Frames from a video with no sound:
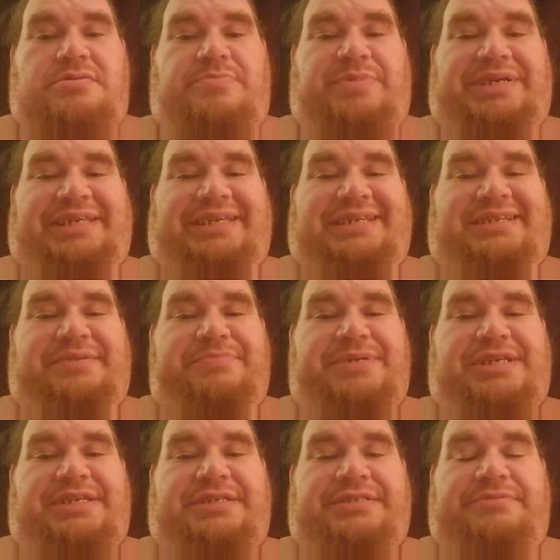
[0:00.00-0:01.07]
my guinea
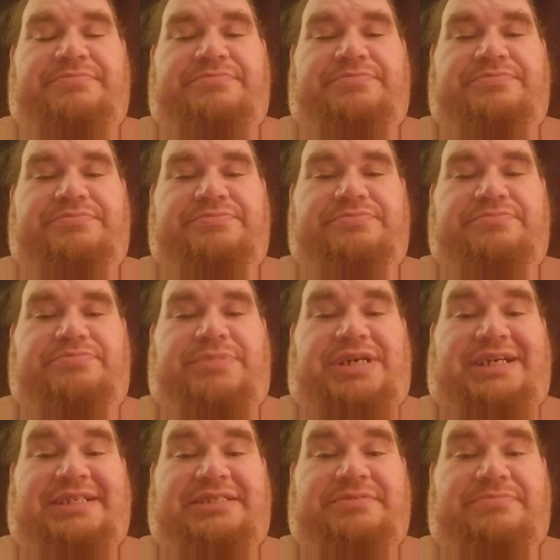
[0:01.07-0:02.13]
pig,
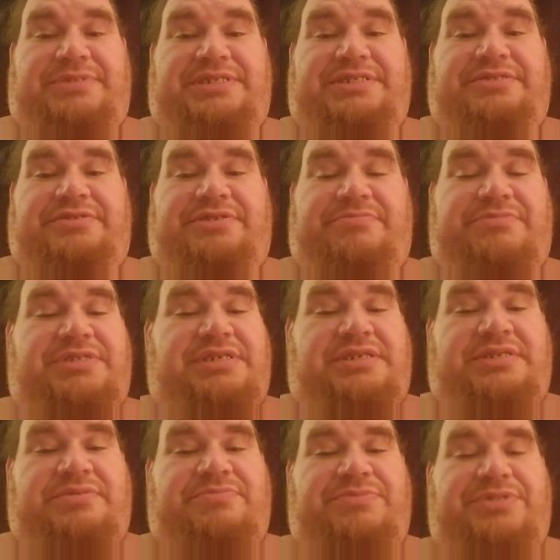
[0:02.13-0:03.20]
possibly
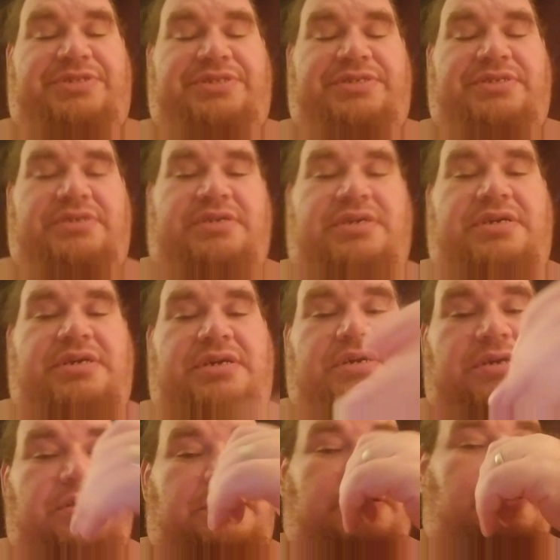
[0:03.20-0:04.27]
sometimes.
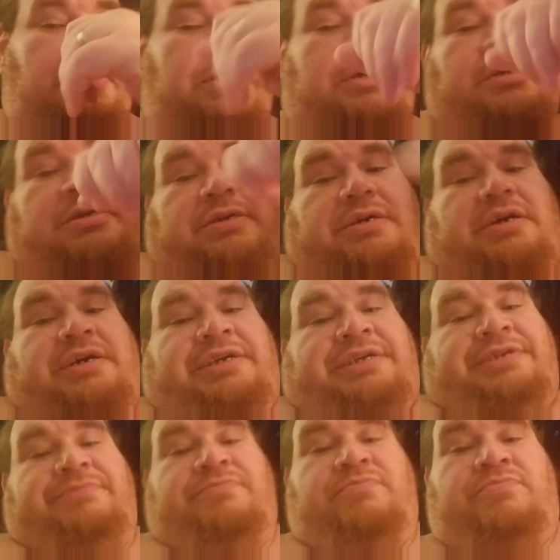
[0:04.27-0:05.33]
Uh, I
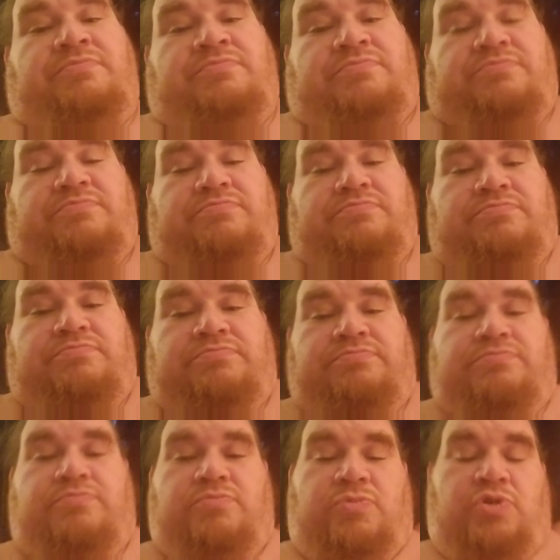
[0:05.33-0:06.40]
am
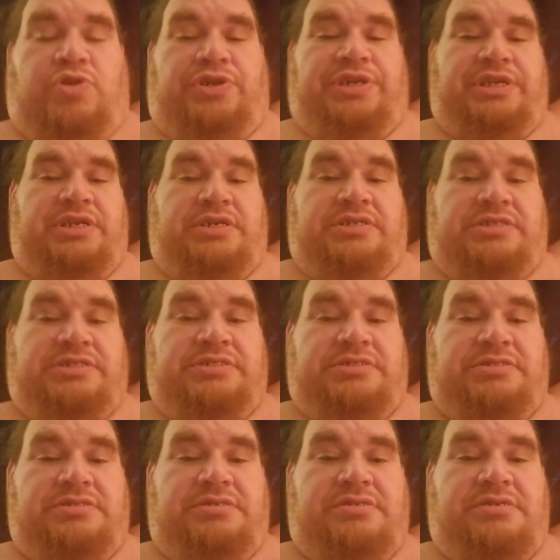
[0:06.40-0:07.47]
working
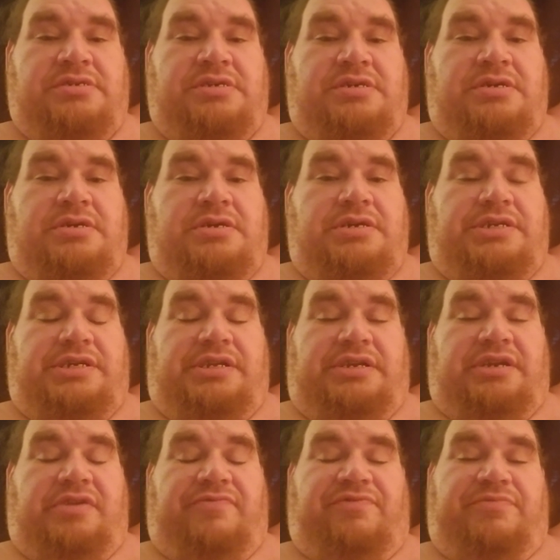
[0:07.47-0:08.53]
on
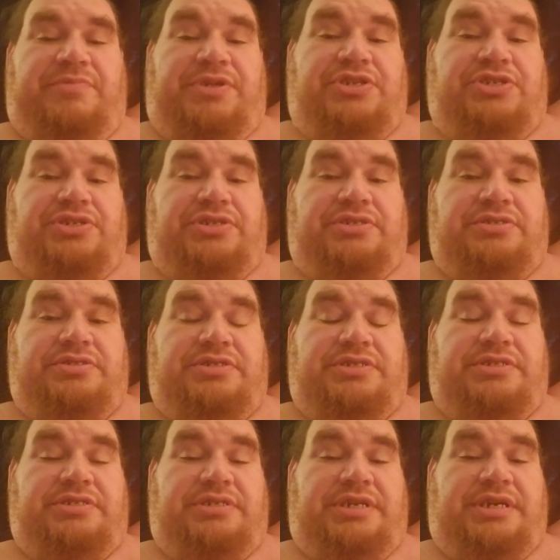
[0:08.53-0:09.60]
getting information
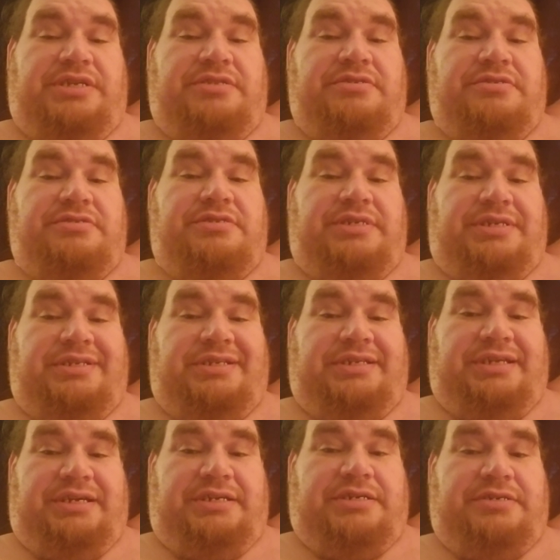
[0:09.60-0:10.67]
together to get a
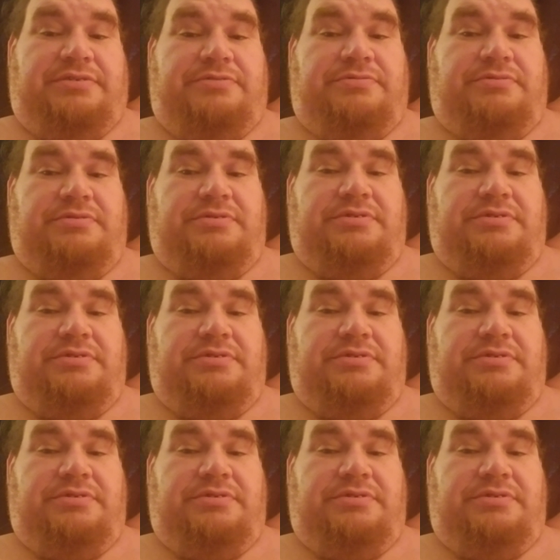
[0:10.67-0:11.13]
gecko.